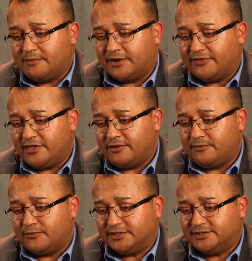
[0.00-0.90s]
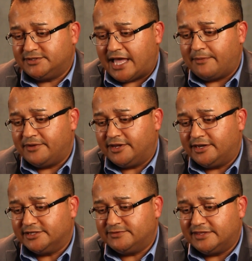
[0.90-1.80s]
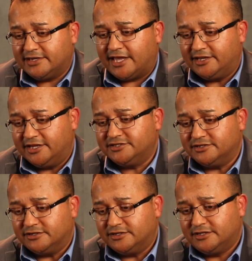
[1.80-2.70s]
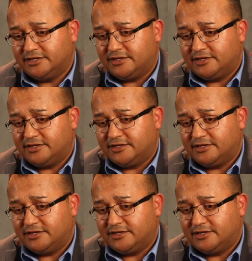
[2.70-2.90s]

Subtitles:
But I think what's happening is when you look at digital